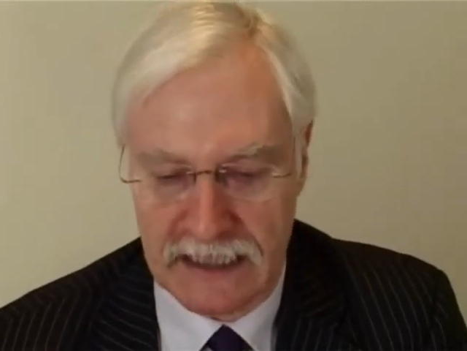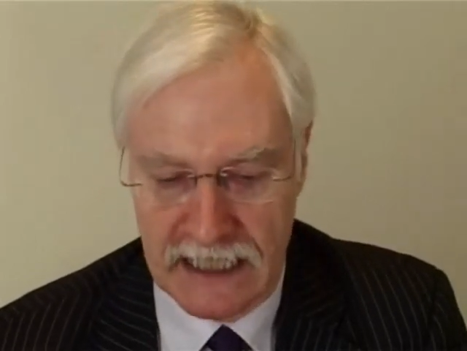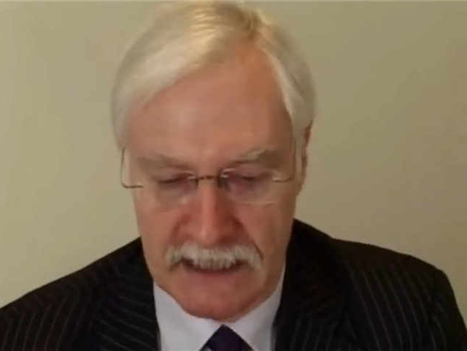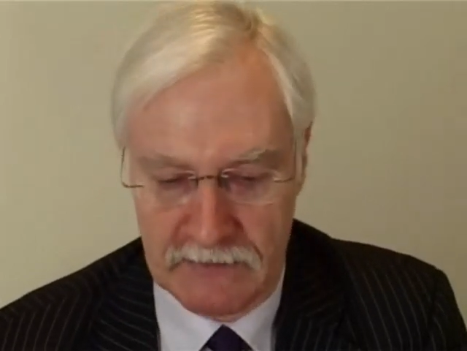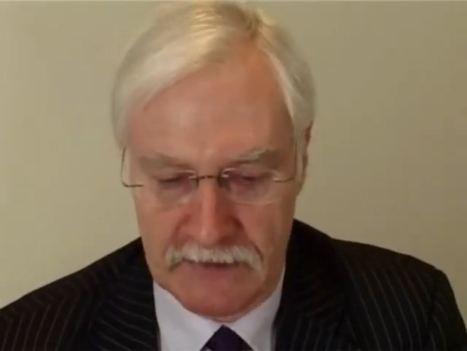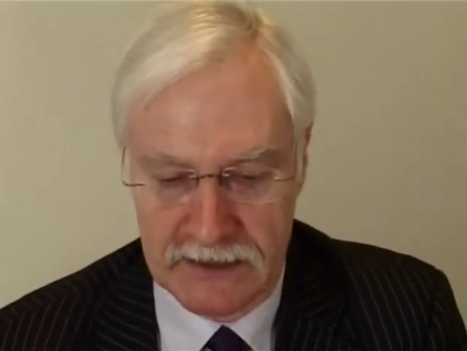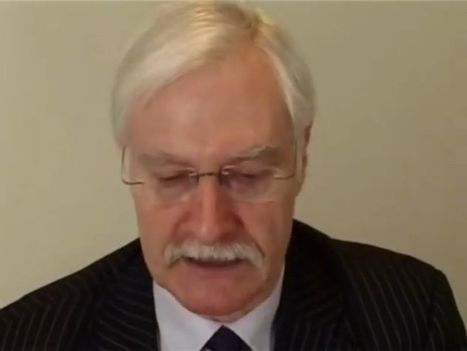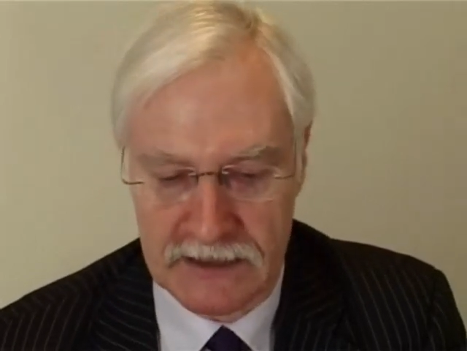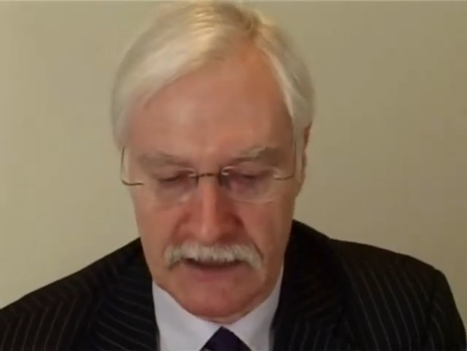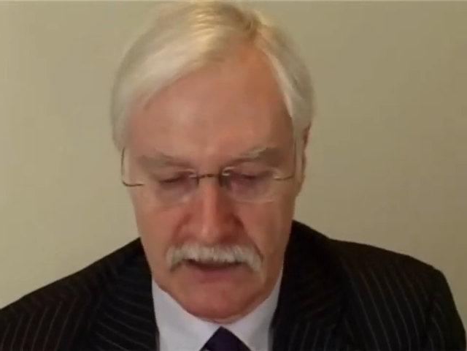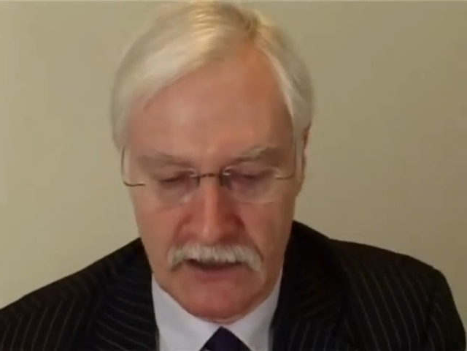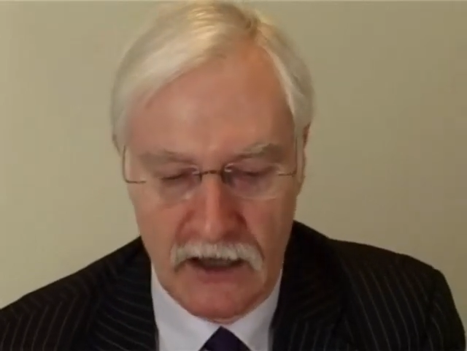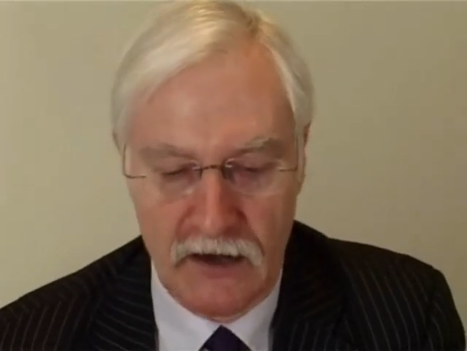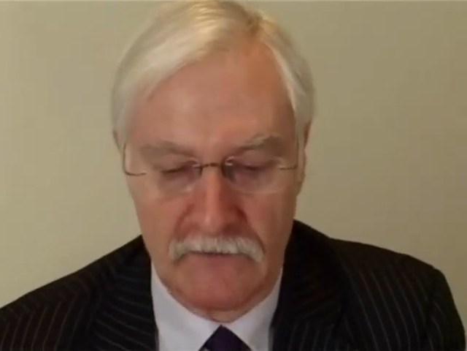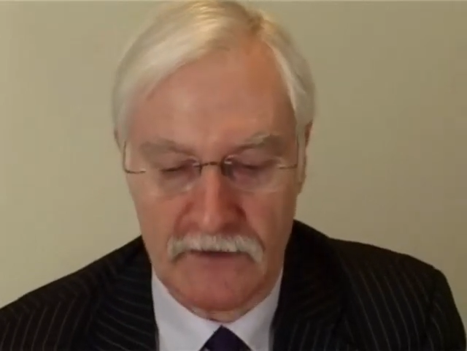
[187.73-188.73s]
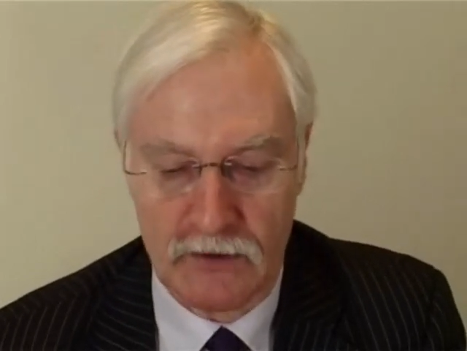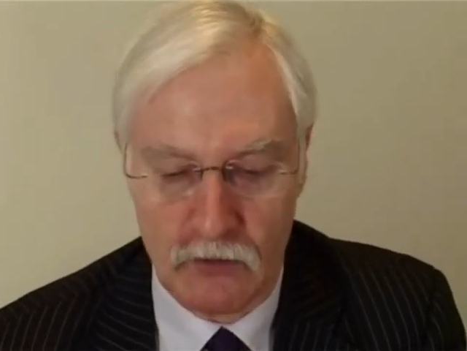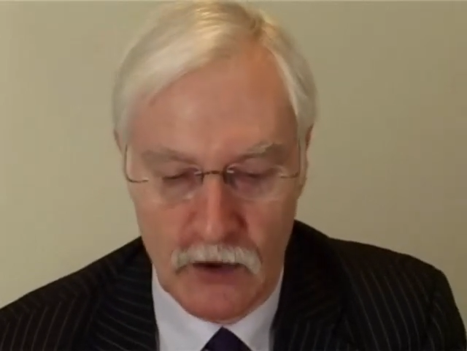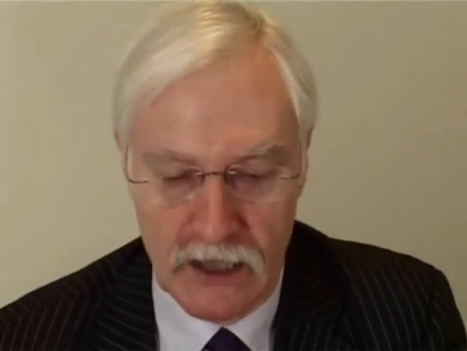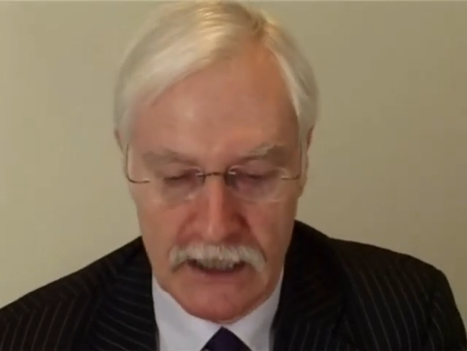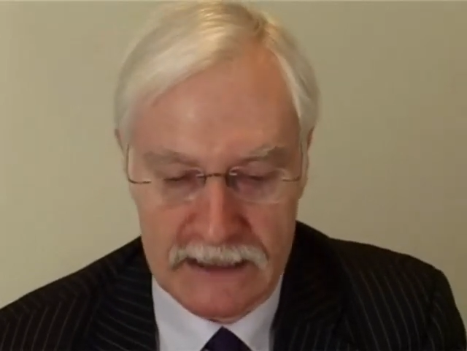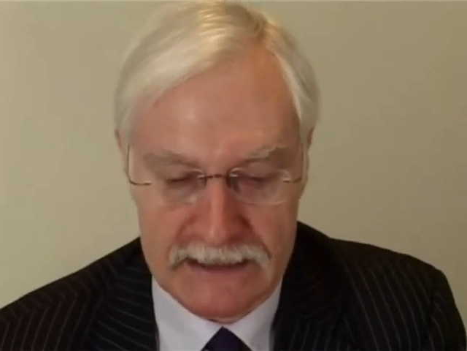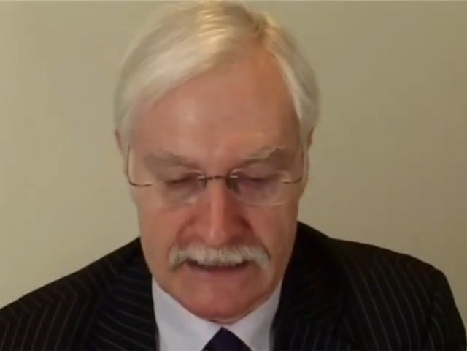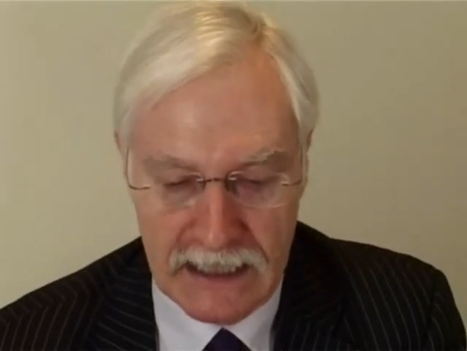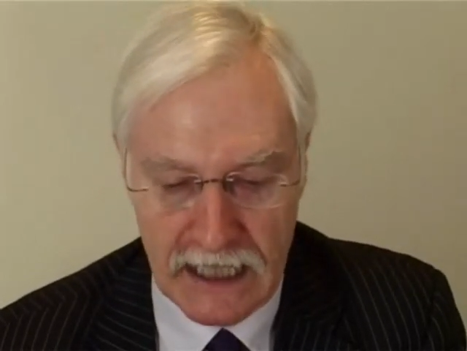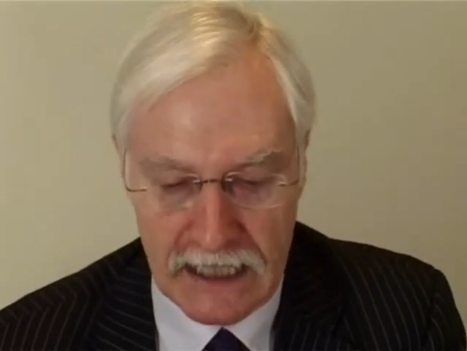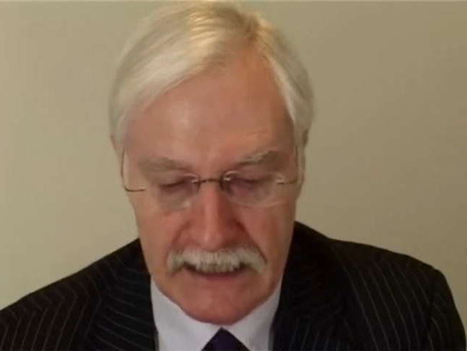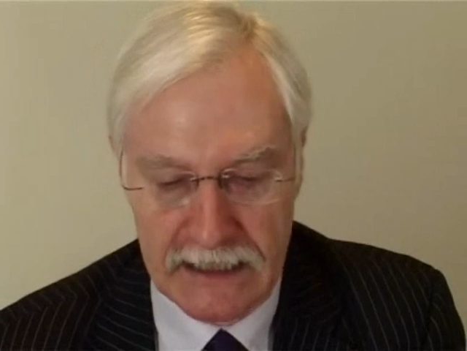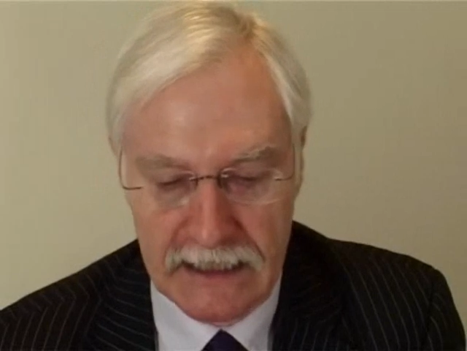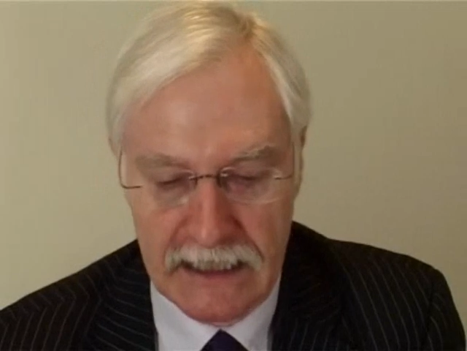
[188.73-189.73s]
element of the work
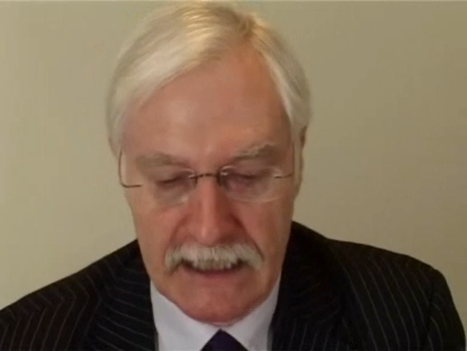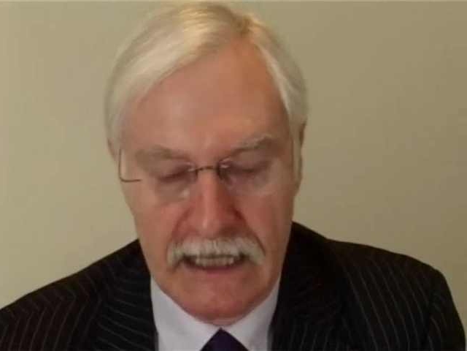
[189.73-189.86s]
done